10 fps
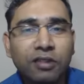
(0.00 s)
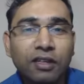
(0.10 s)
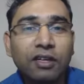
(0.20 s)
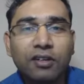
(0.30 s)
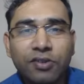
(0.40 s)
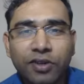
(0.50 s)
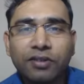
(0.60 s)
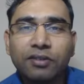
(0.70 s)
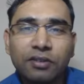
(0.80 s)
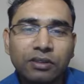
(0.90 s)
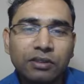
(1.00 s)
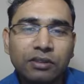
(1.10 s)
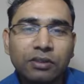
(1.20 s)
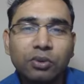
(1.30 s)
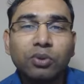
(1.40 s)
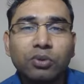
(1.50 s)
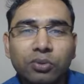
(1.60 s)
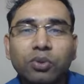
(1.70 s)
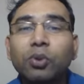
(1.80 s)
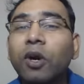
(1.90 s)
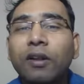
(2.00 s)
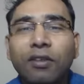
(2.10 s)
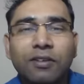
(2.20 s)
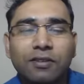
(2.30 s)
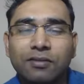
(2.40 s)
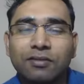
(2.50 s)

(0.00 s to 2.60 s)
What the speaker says: in the country? Who? Who are these?